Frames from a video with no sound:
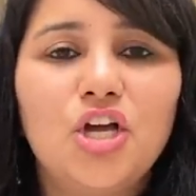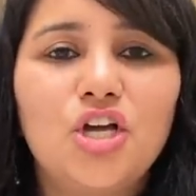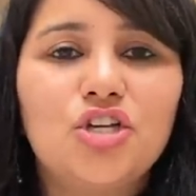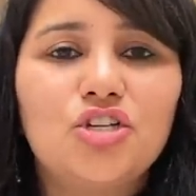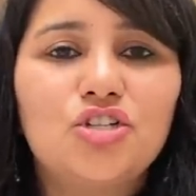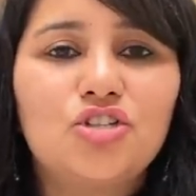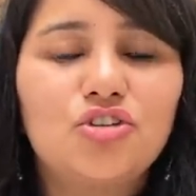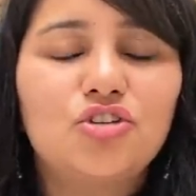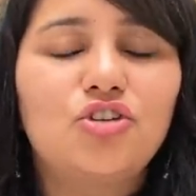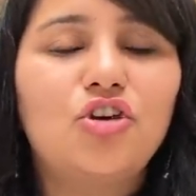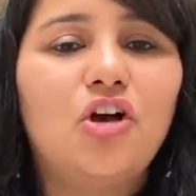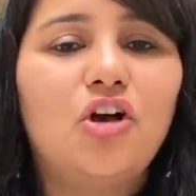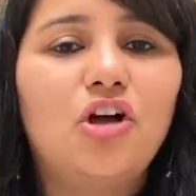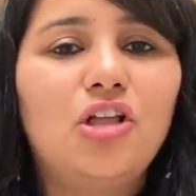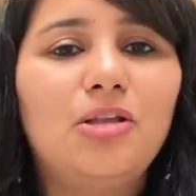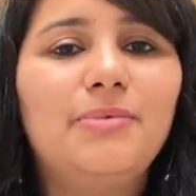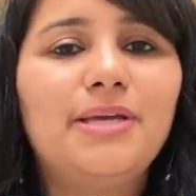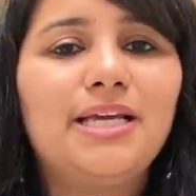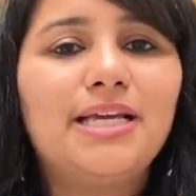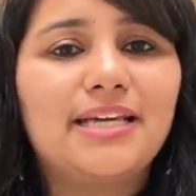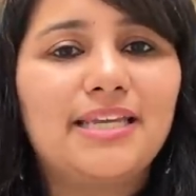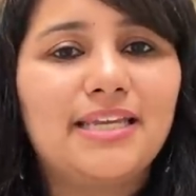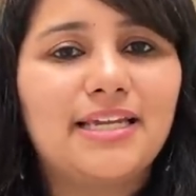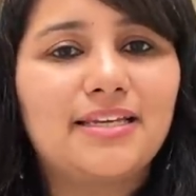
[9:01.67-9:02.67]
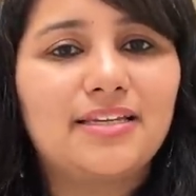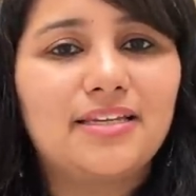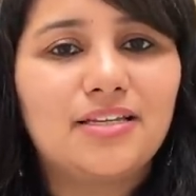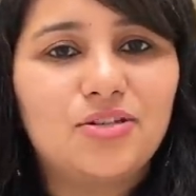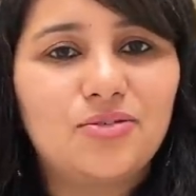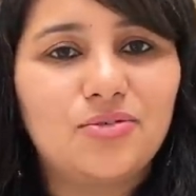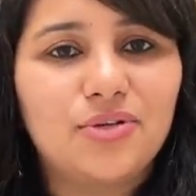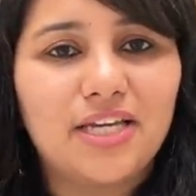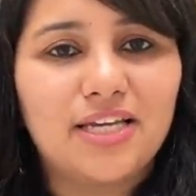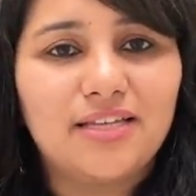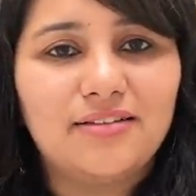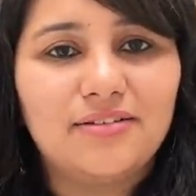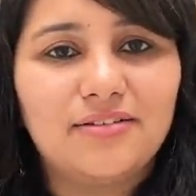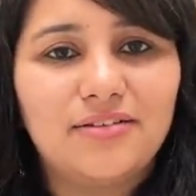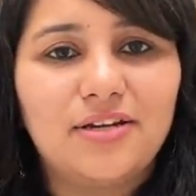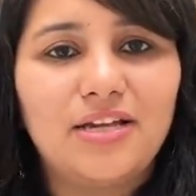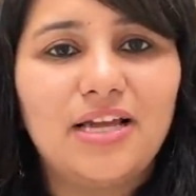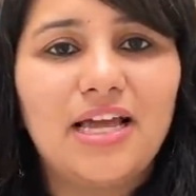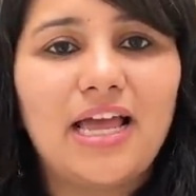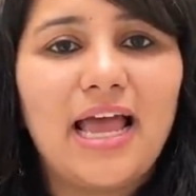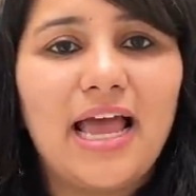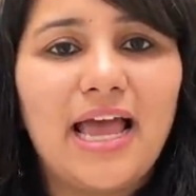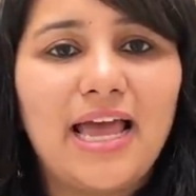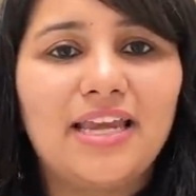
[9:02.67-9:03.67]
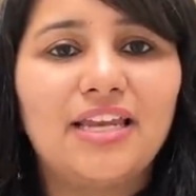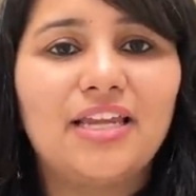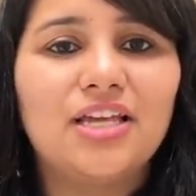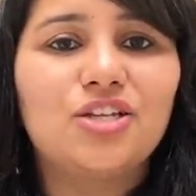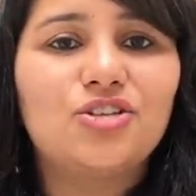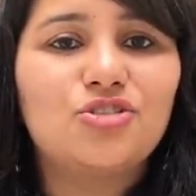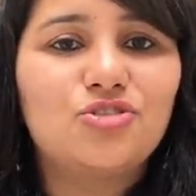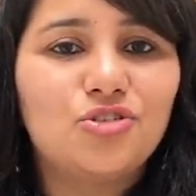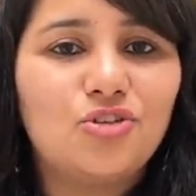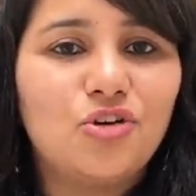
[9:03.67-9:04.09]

should all be connected together, and it should